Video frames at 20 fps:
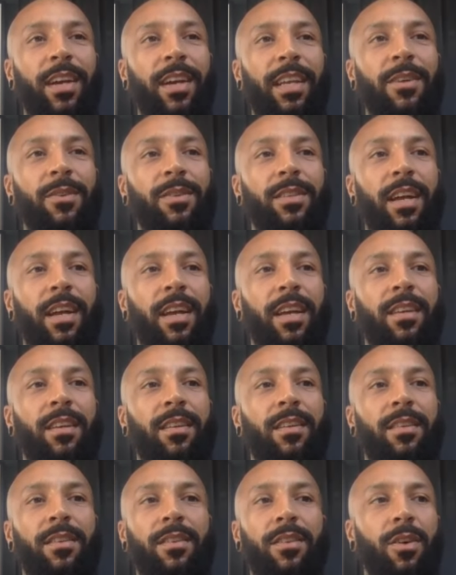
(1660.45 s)
And he was like,
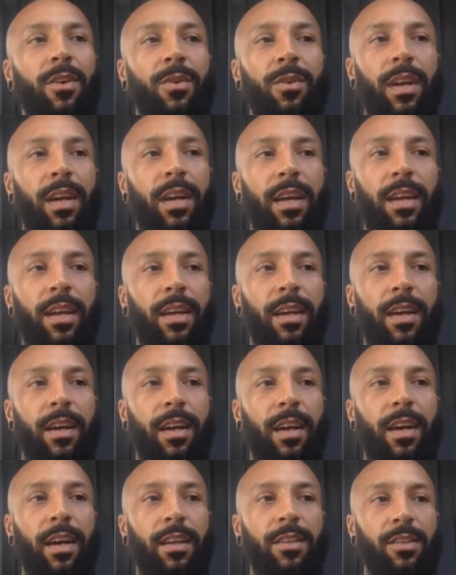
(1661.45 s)
"No, like
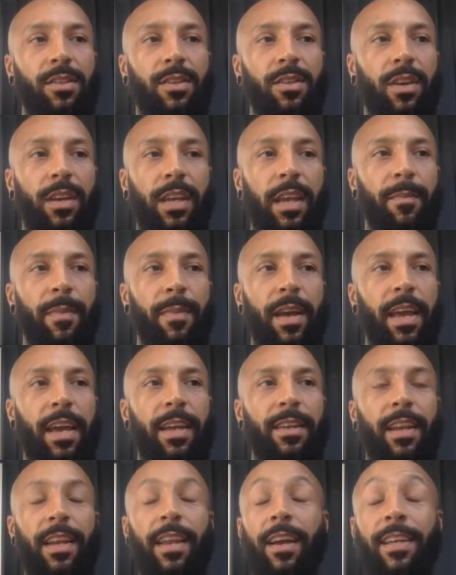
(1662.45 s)
I just couldn't get my hair done."